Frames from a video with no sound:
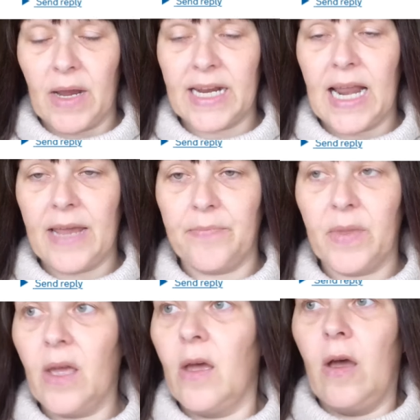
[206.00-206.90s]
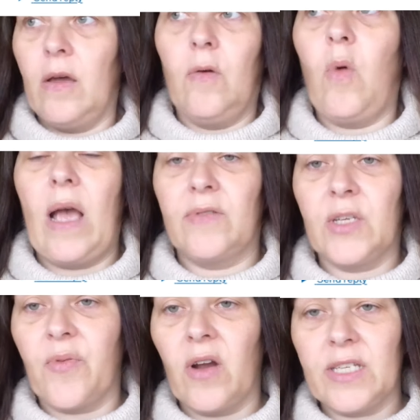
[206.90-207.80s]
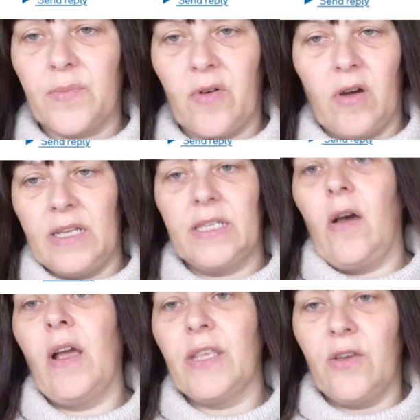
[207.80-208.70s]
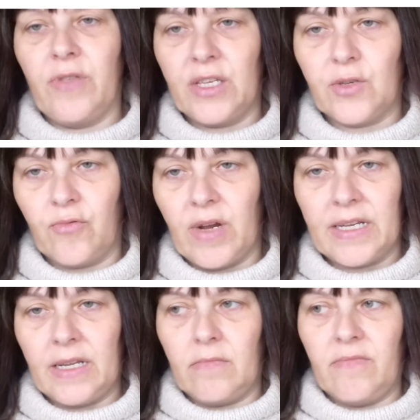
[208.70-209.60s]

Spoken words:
claim. Wow, surprise, surprise, I knew this already.